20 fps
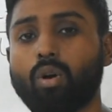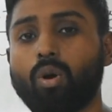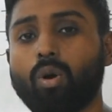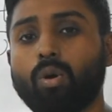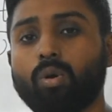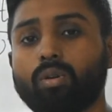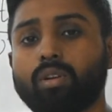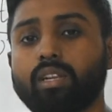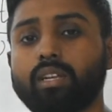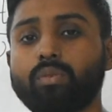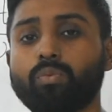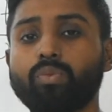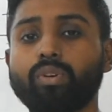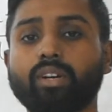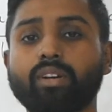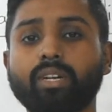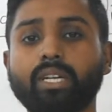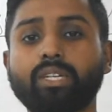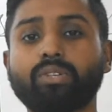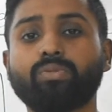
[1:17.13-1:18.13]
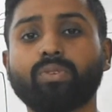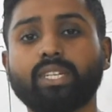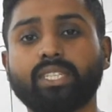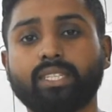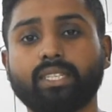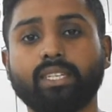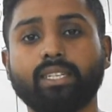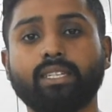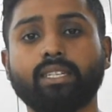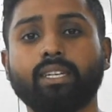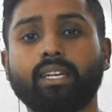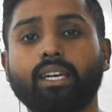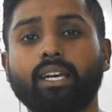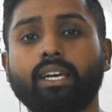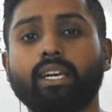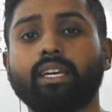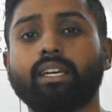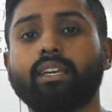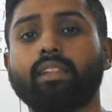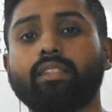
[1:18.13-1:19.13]
Only we are interested
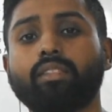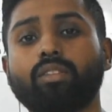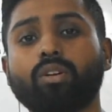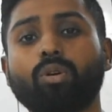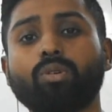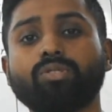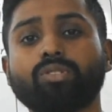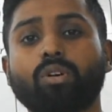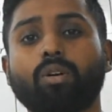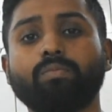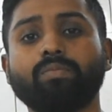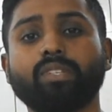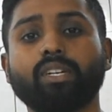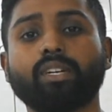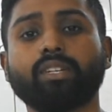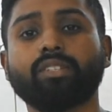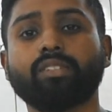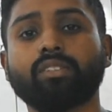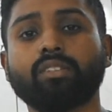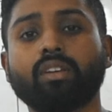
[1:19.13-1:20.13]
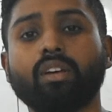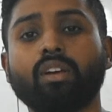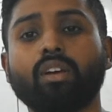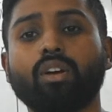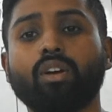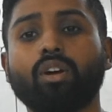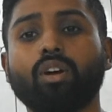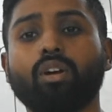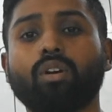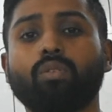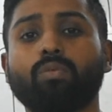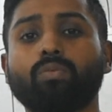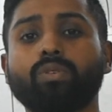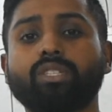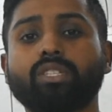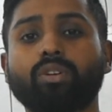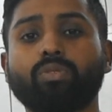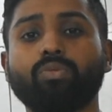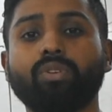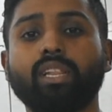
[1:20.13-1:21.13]
in those objects
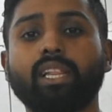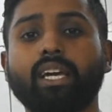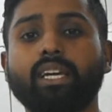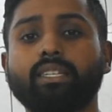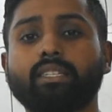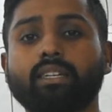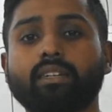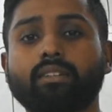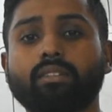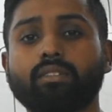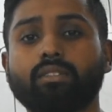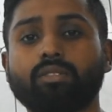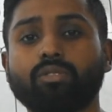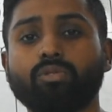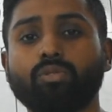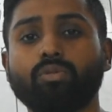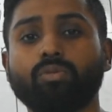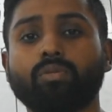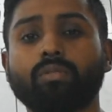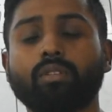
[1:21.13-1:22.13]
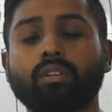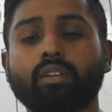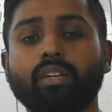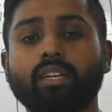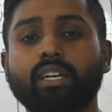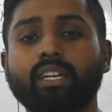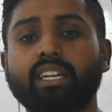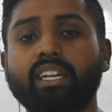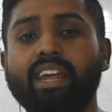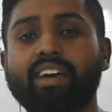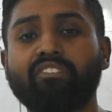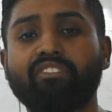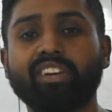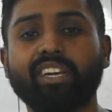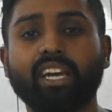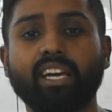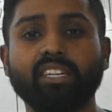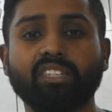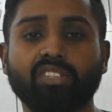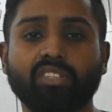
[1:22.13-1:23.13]
which are related to
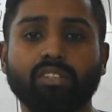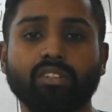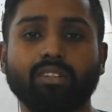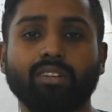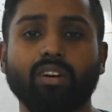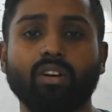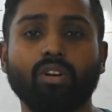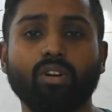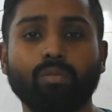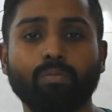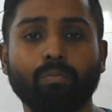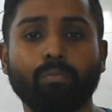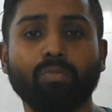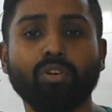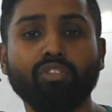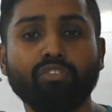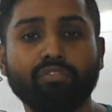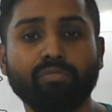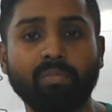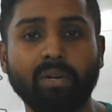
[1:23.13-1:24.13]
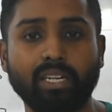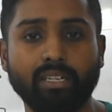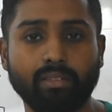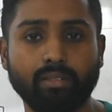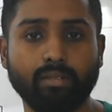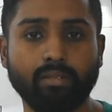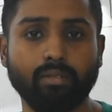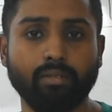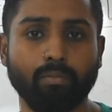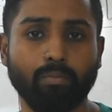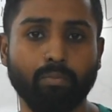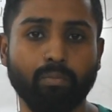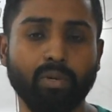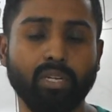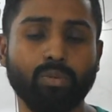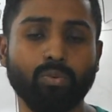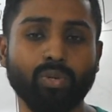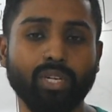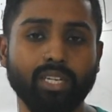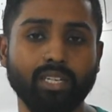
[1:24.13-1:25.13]
navigation or movement
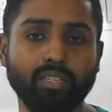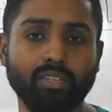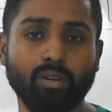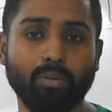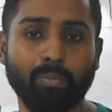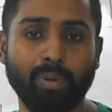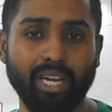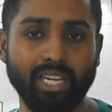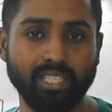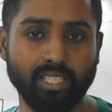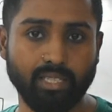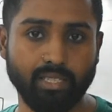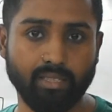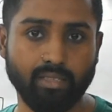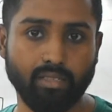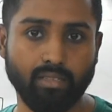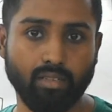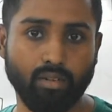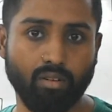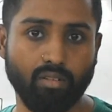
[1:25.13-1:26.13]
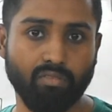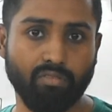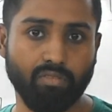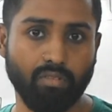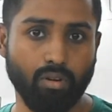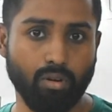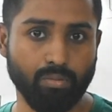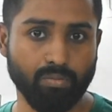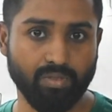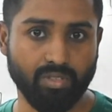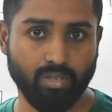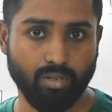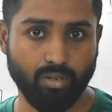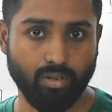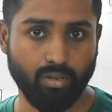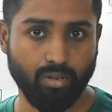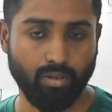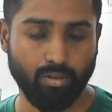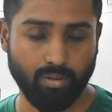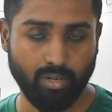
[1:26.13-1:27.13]
between your pages or forms.
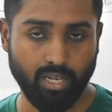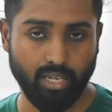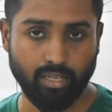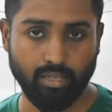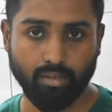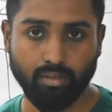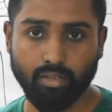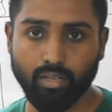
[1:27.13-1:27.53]
Okay?